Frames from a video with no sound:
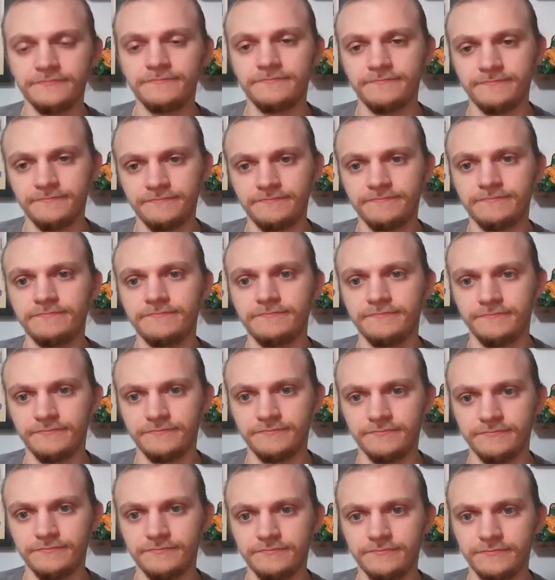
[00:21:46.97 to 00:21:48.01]

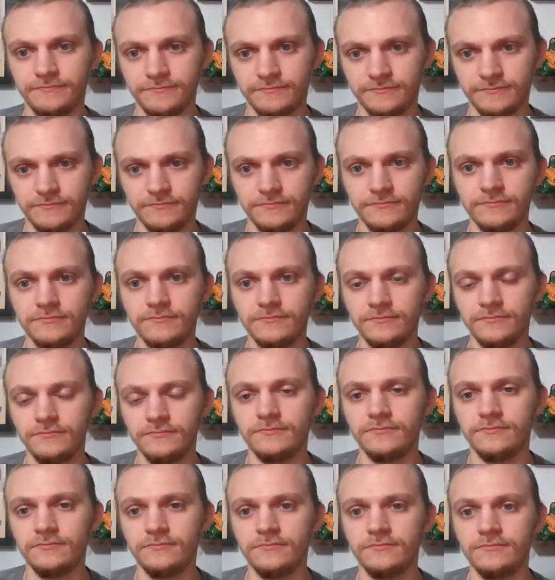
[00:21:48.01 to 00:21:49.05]

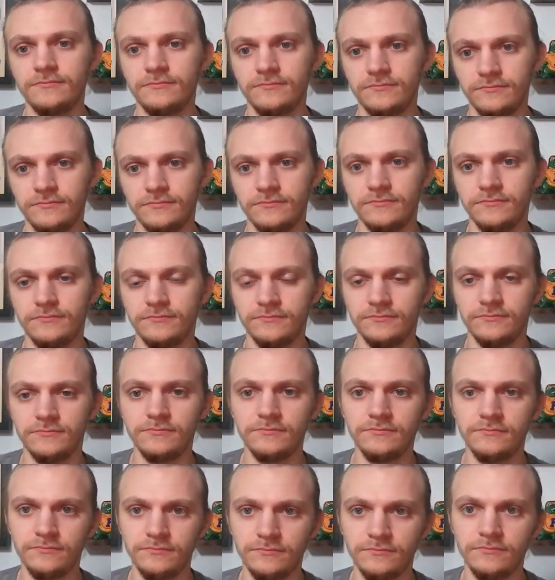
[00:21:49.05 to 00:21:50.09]

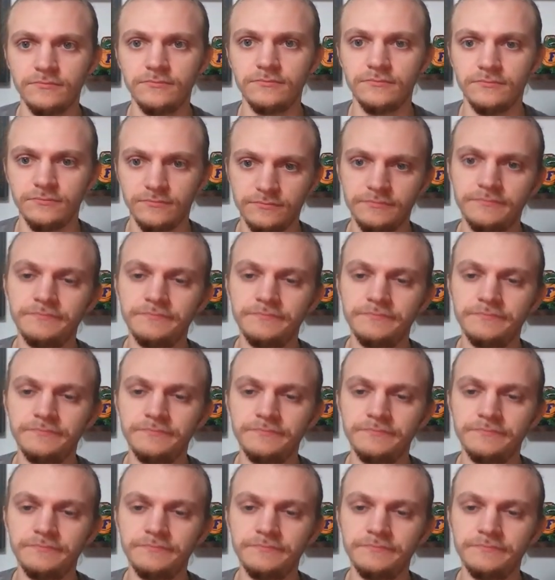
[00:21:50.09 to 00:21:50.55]
(not speaking)